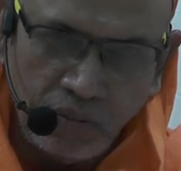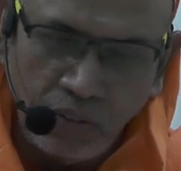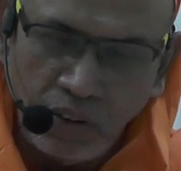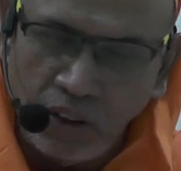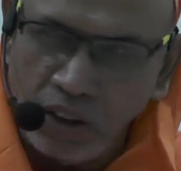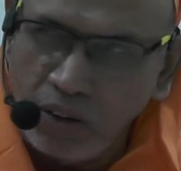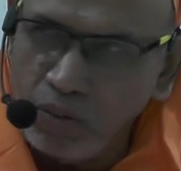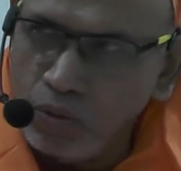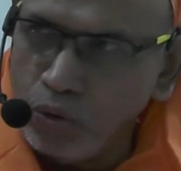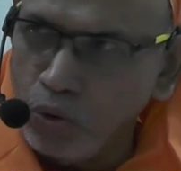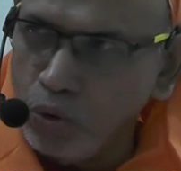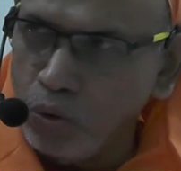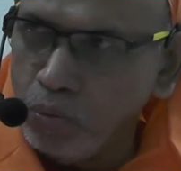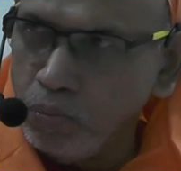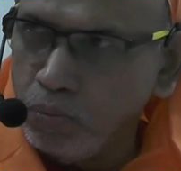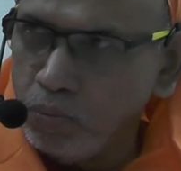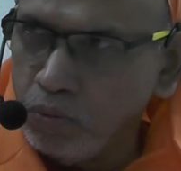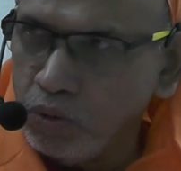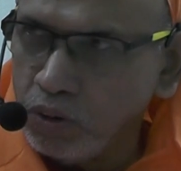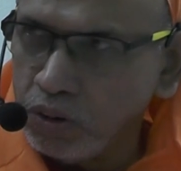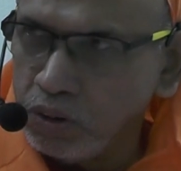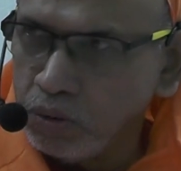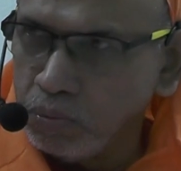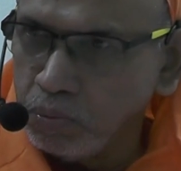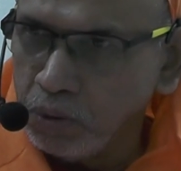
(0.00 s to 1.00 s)
where Om
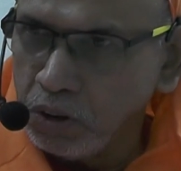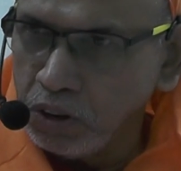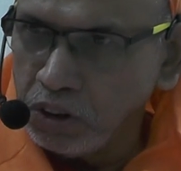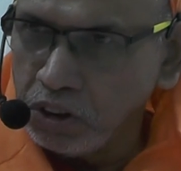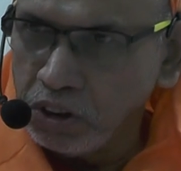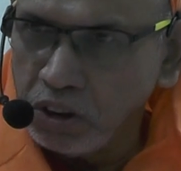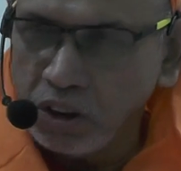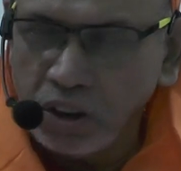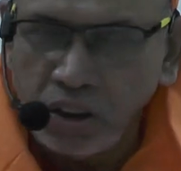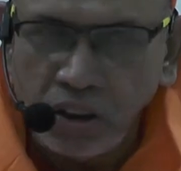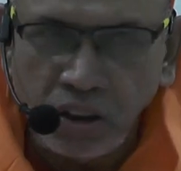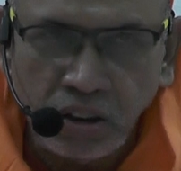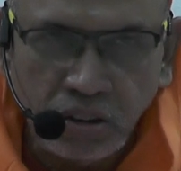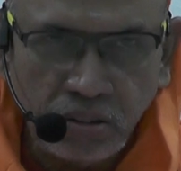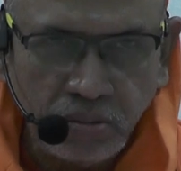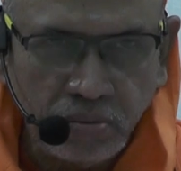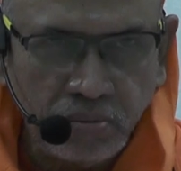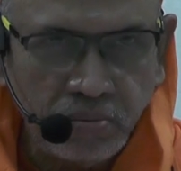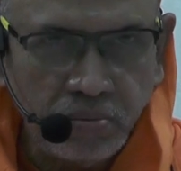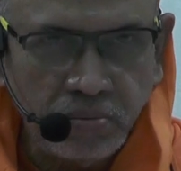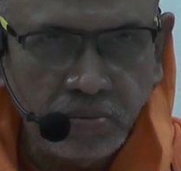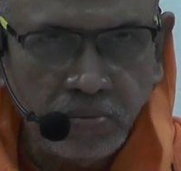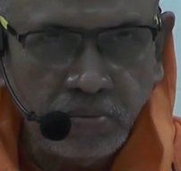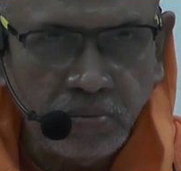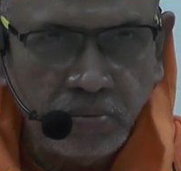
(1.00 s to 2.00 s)
was mentioned
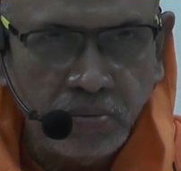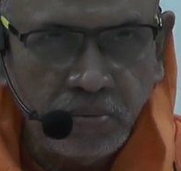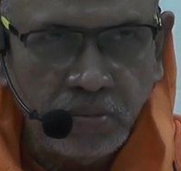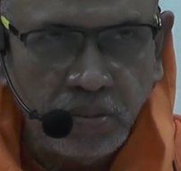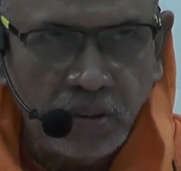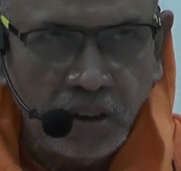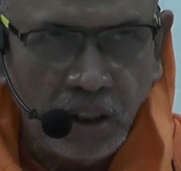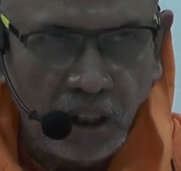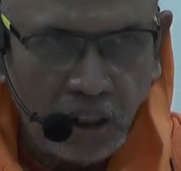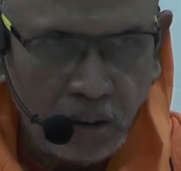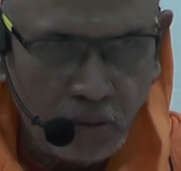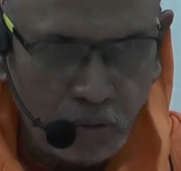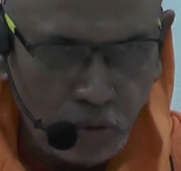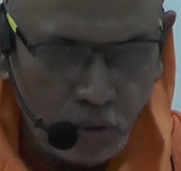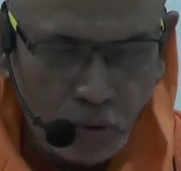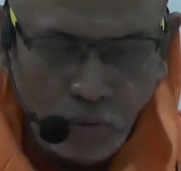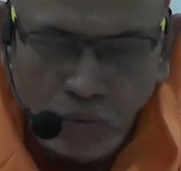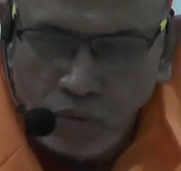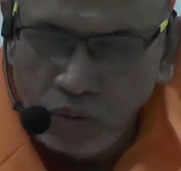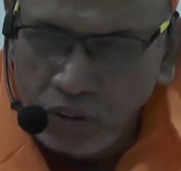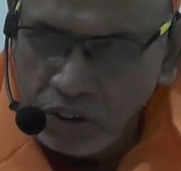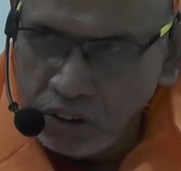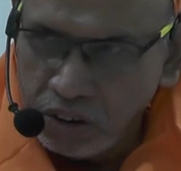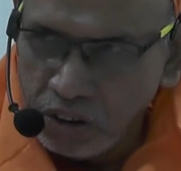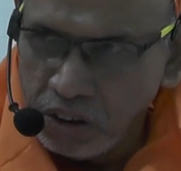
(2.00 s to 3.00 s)
or
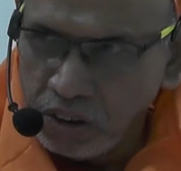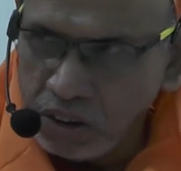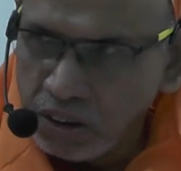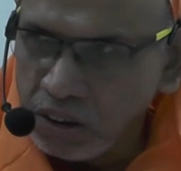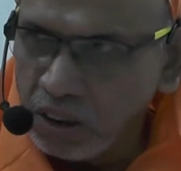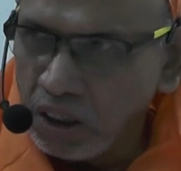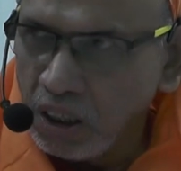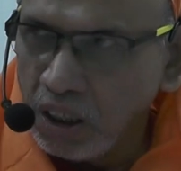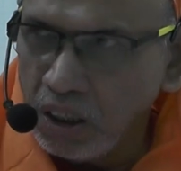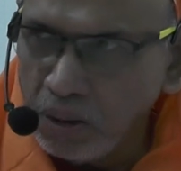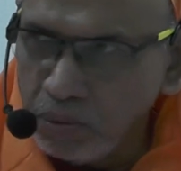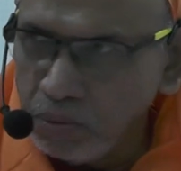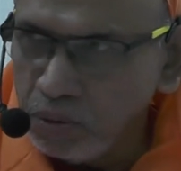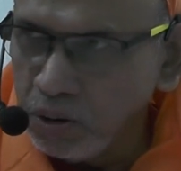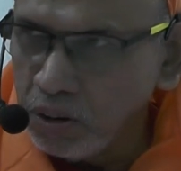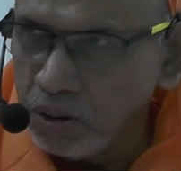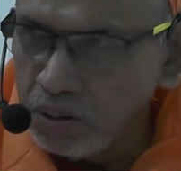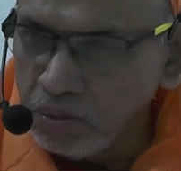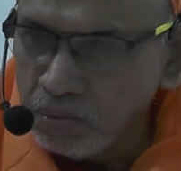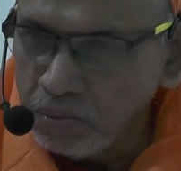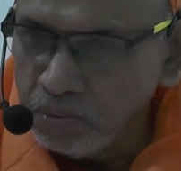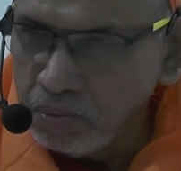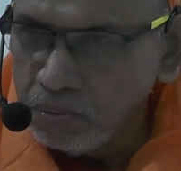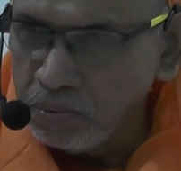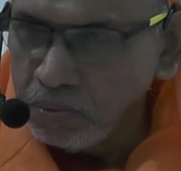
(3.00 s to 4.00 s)
Om was described.
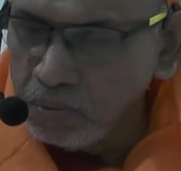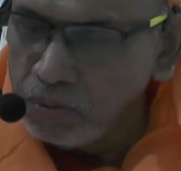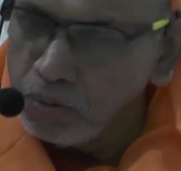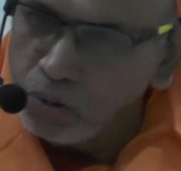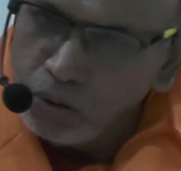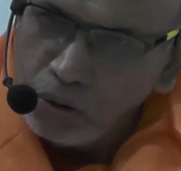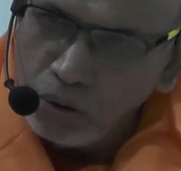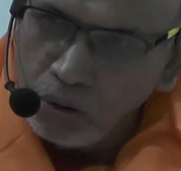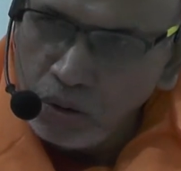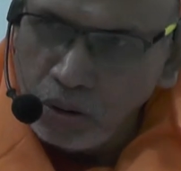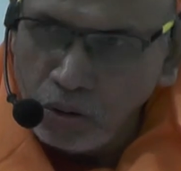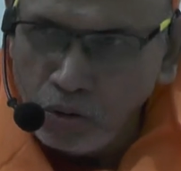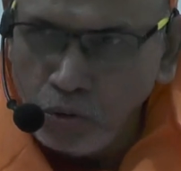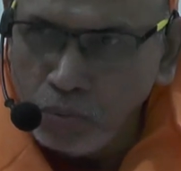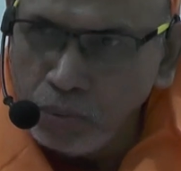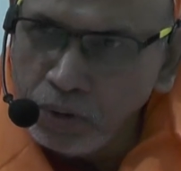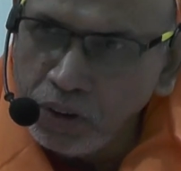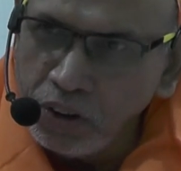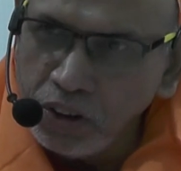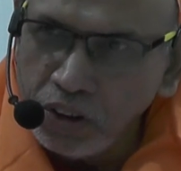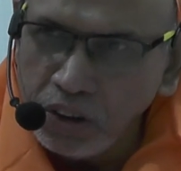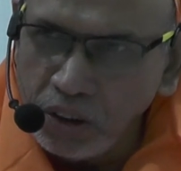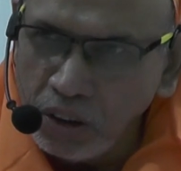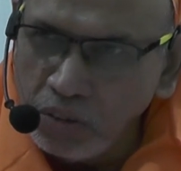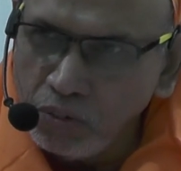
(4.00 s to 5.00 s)
So the
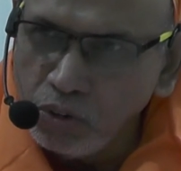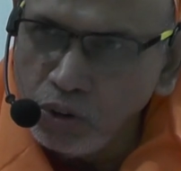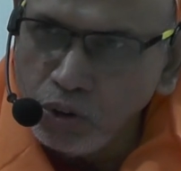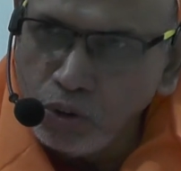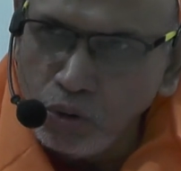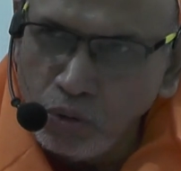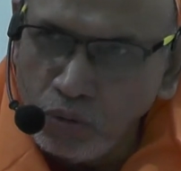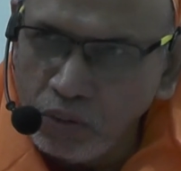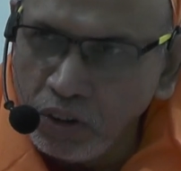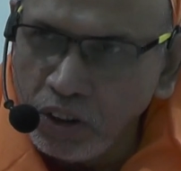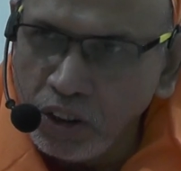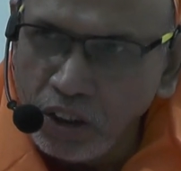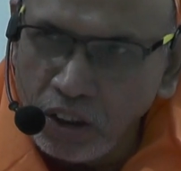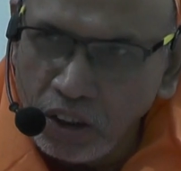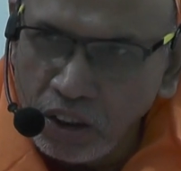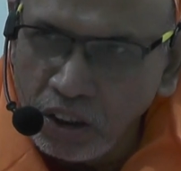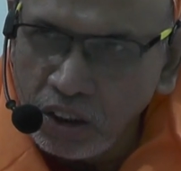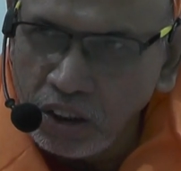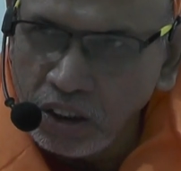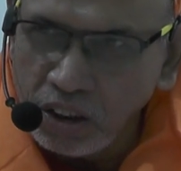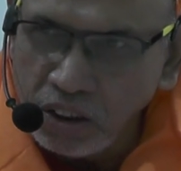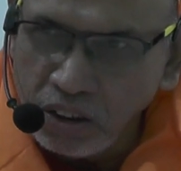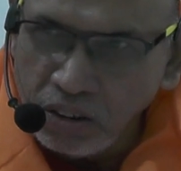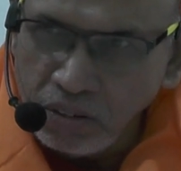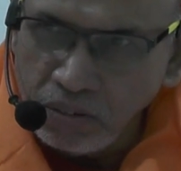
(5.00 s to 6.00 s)
Upadesha was over
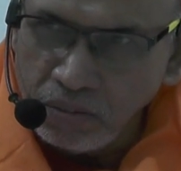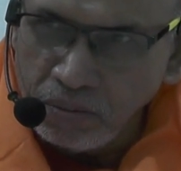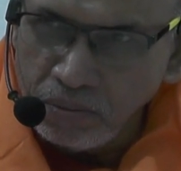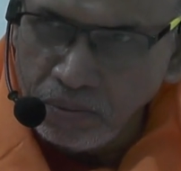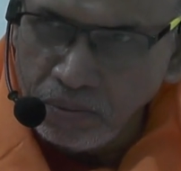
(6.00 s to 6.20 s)
already.